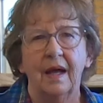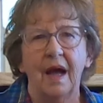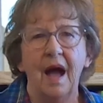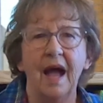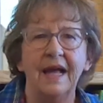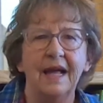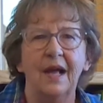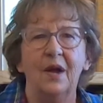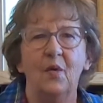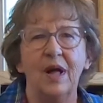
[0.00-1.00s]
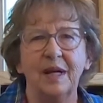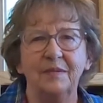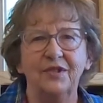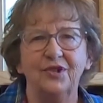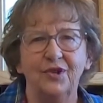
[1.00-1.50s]
Hi, welcome
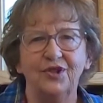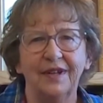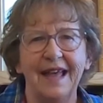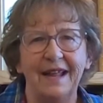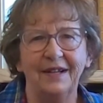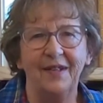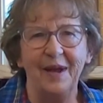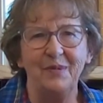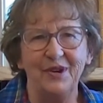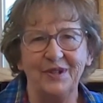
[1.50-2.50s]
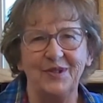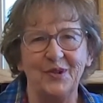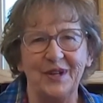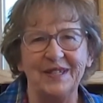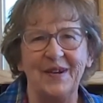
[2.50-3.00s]
to Churchill County Library
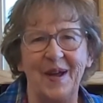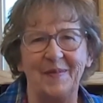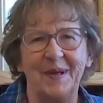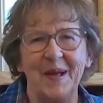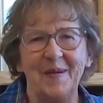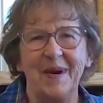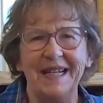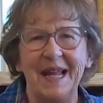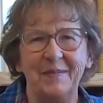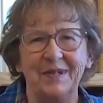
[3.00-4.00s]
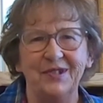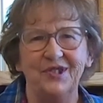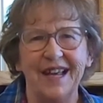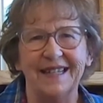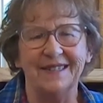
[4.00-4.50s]
Storytime. My name is
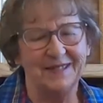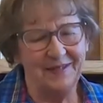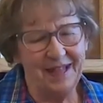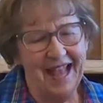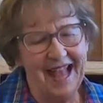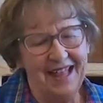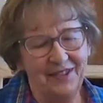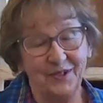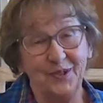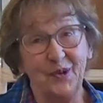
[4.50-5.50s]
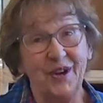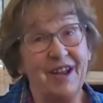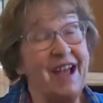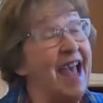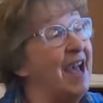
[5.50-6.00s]
Jess. The story
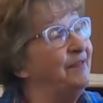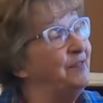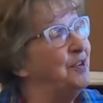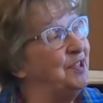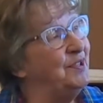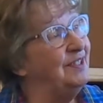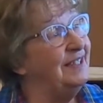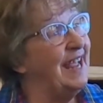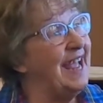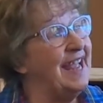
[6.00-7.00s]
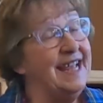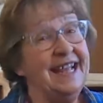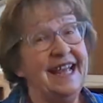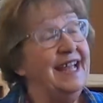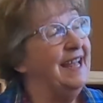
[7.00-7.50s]
I have for you today
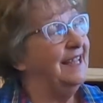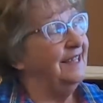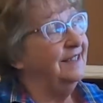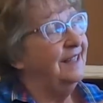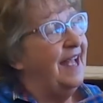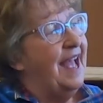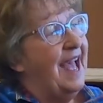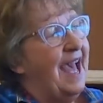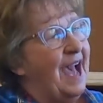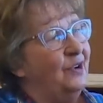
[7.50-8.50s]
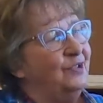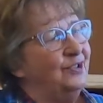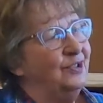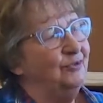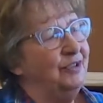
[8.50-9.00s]
is How
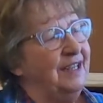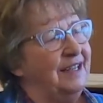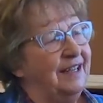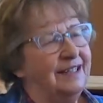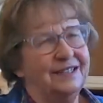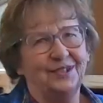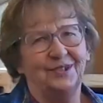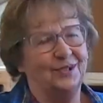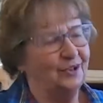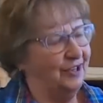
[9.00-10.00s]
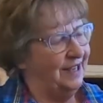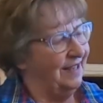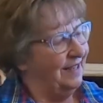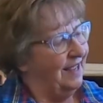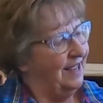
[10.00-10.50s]
to Read a Story,
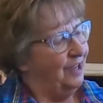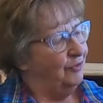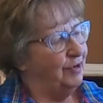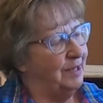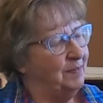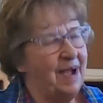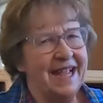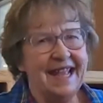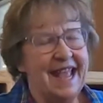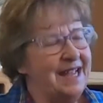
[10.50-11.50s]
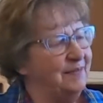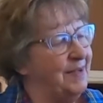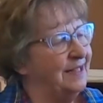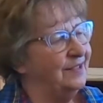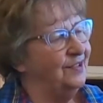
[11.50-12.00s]
written by Kate
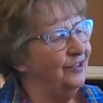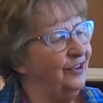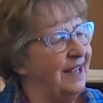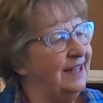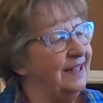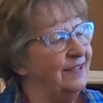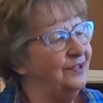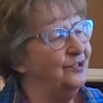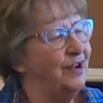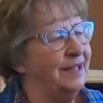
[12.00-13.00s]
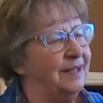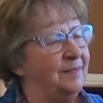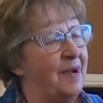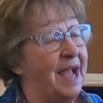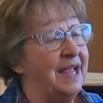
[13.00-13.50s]
Messner and
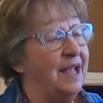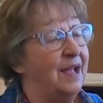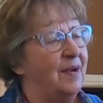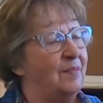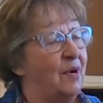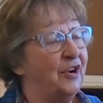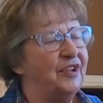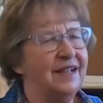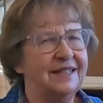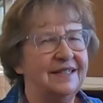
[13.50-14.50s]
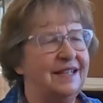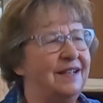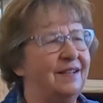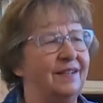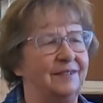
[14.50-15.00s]
illustrated by Mark
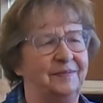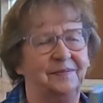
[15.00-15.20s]
Siegel,